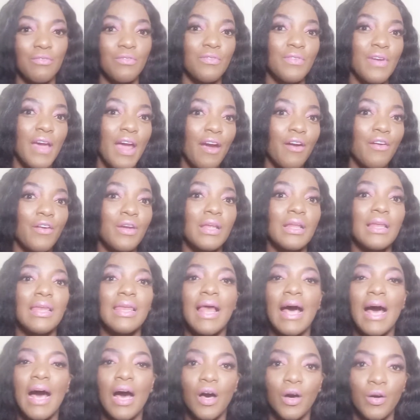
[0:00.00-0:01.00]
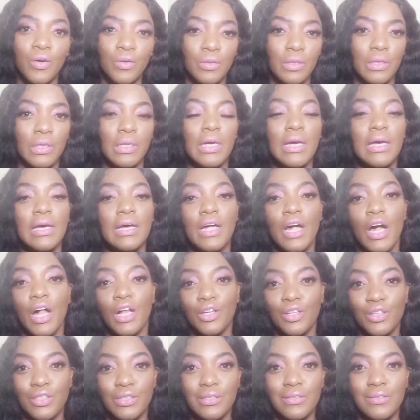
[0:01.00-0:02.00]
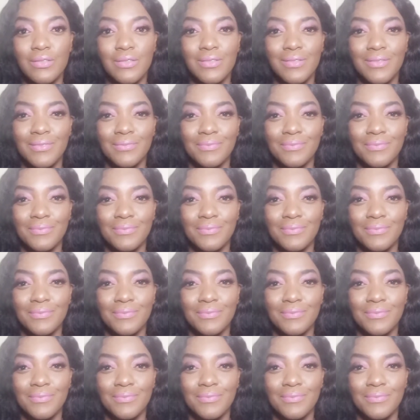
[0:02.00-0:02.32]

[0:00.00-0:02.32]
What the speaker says: very loud colors.